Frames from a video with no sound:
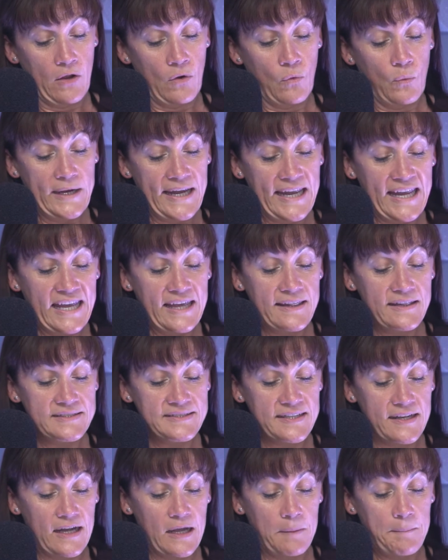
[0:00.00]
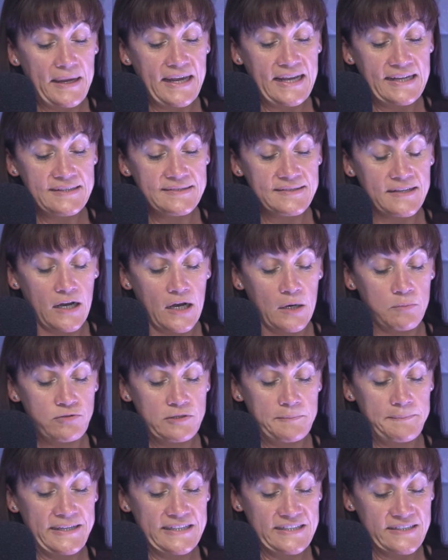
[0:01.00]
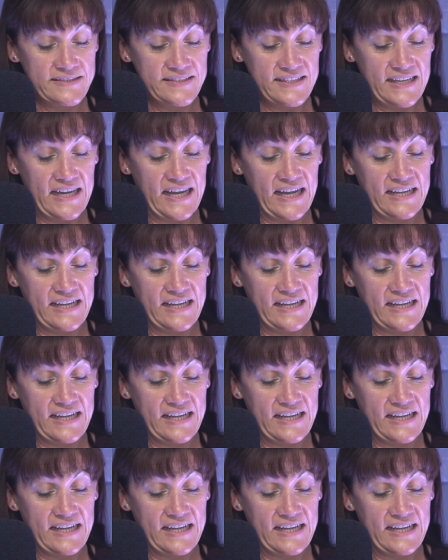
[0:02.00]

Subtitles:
We hear the term interoperability